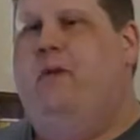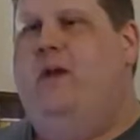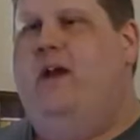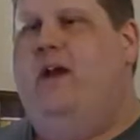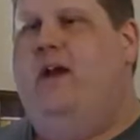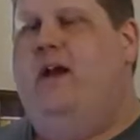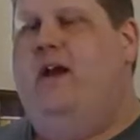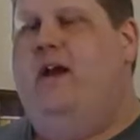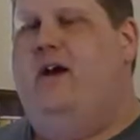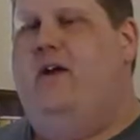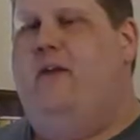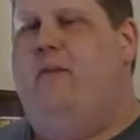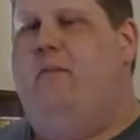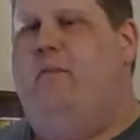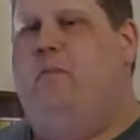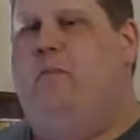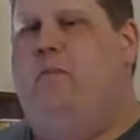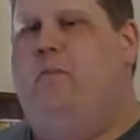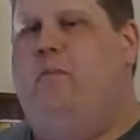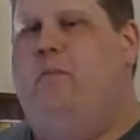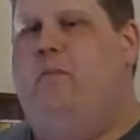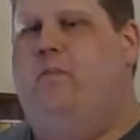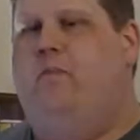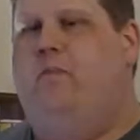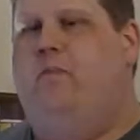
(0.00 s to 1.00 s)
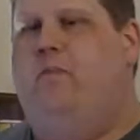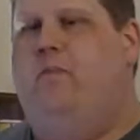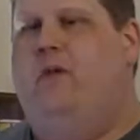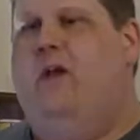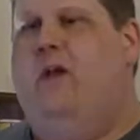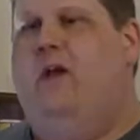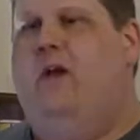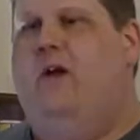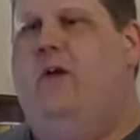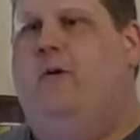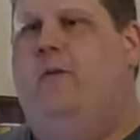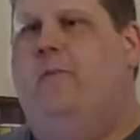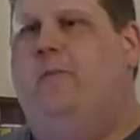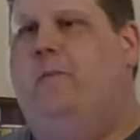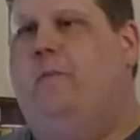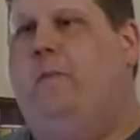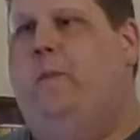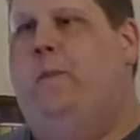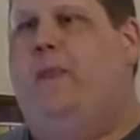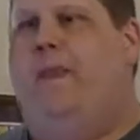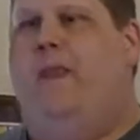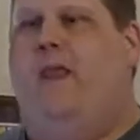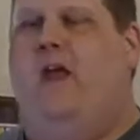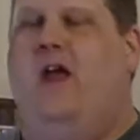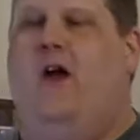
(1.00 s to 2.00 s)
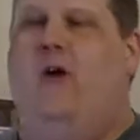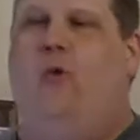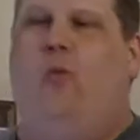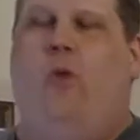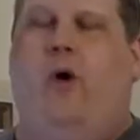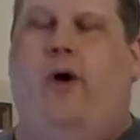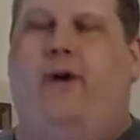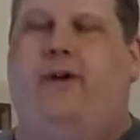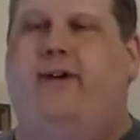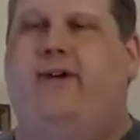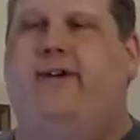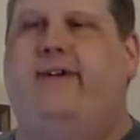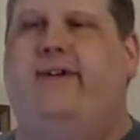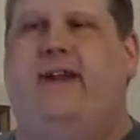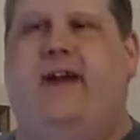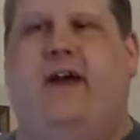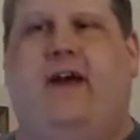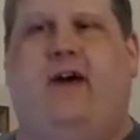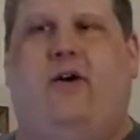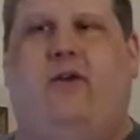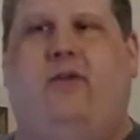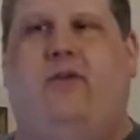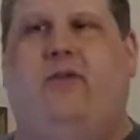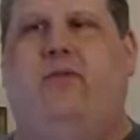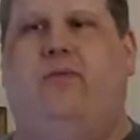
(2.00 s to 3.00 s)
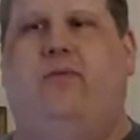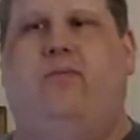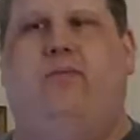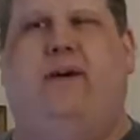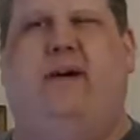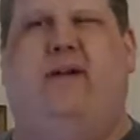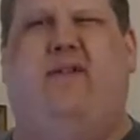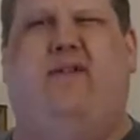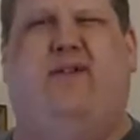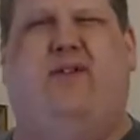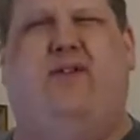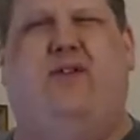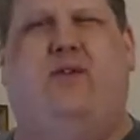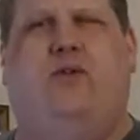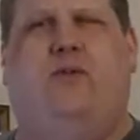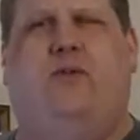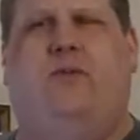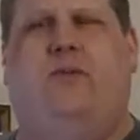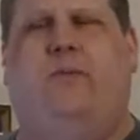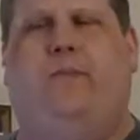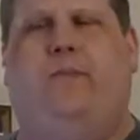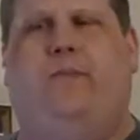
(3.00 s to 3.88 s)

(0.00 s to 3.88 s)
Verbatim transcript: and a watered down Mountain Dew.